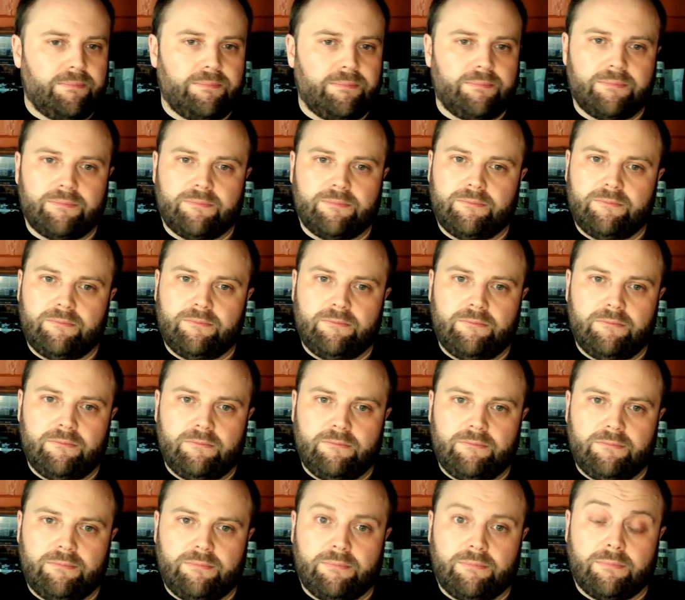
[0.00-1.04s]

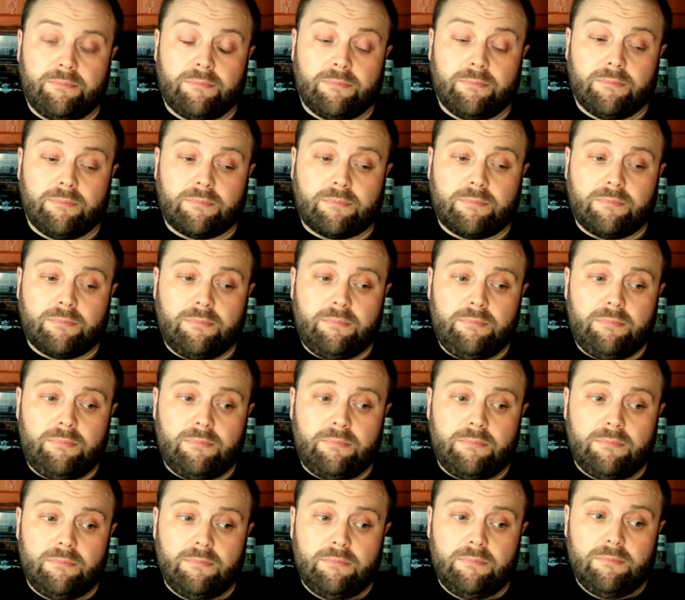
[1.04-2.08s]

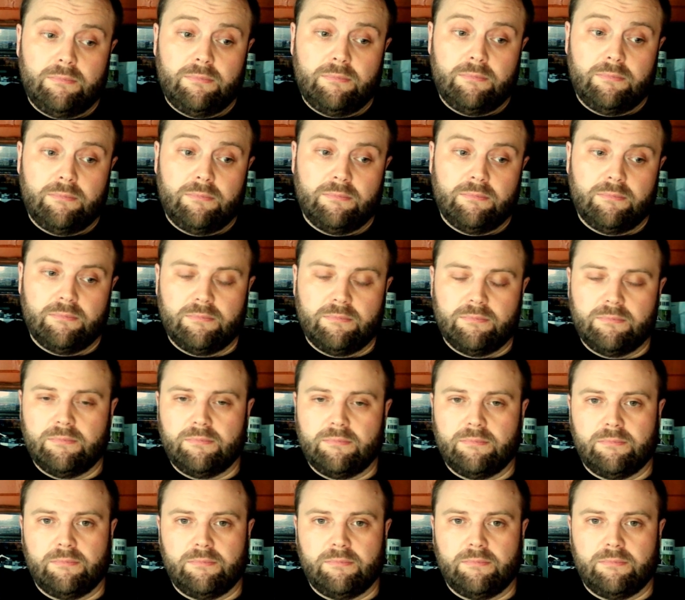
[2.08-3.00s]
[no speech]